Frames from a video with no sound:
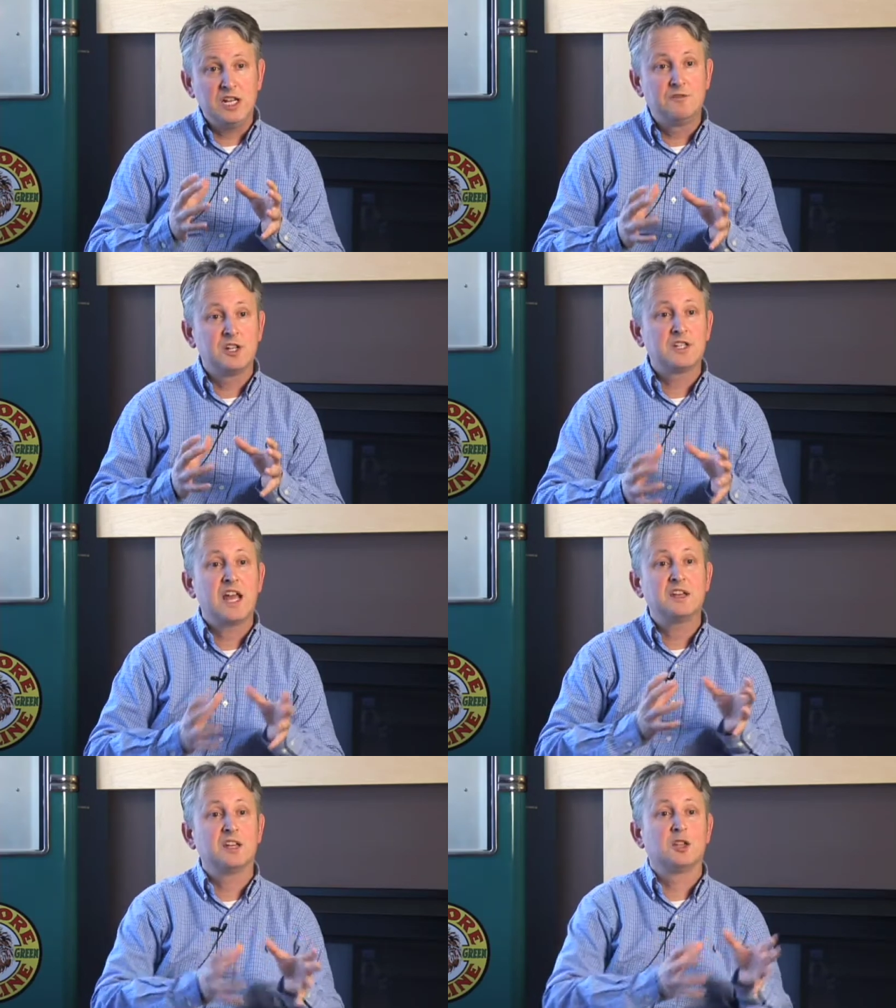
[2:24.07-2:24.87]
even
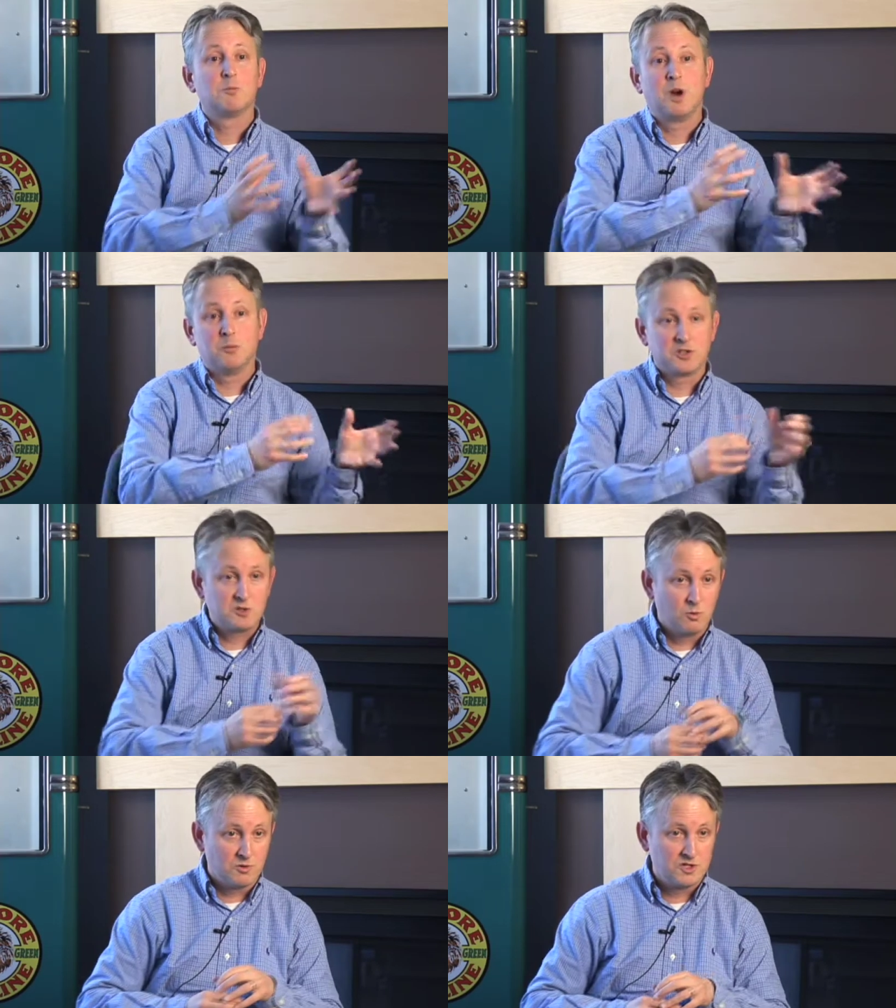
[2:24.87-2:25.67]
attending their public
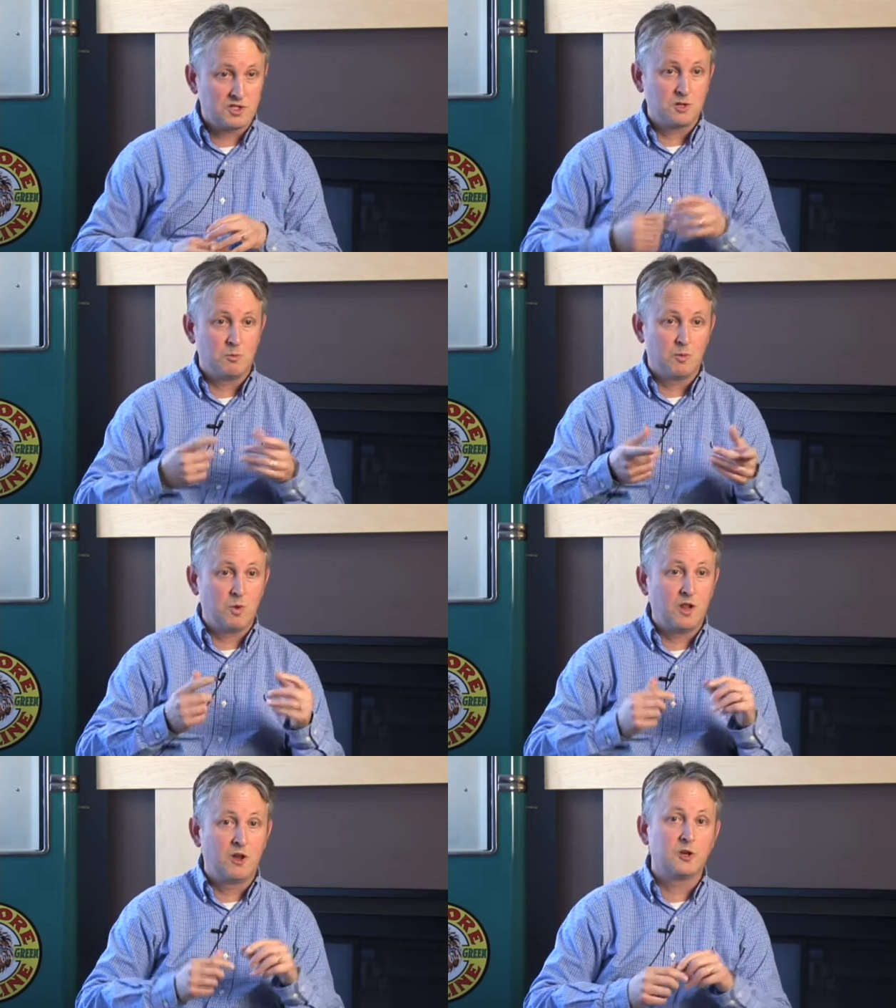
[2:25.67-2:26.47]
school system, with
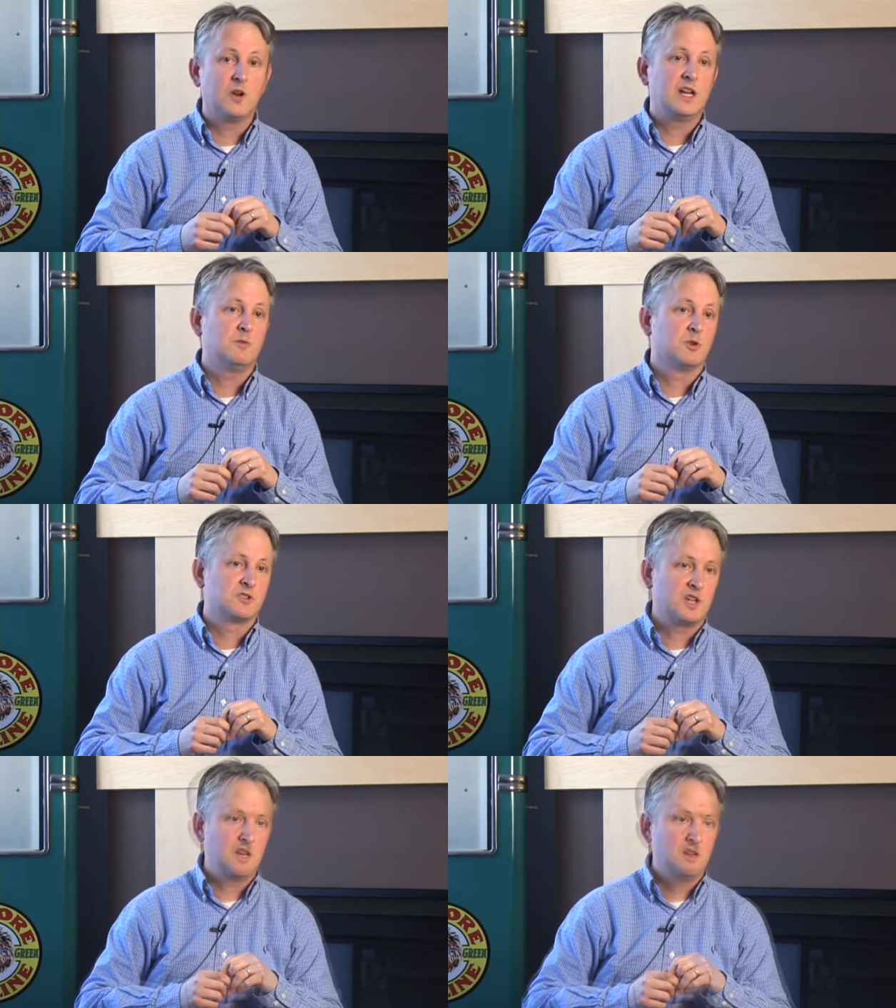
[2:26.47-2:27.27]
well under
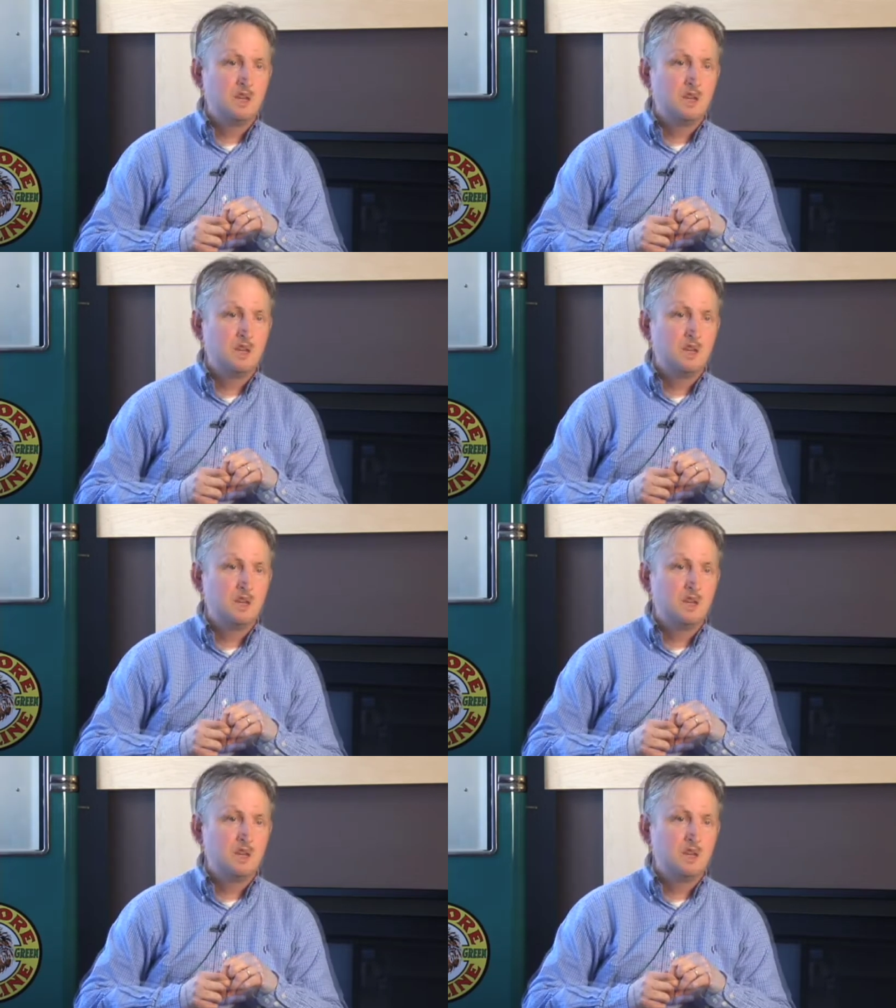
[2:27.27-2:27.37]
80%.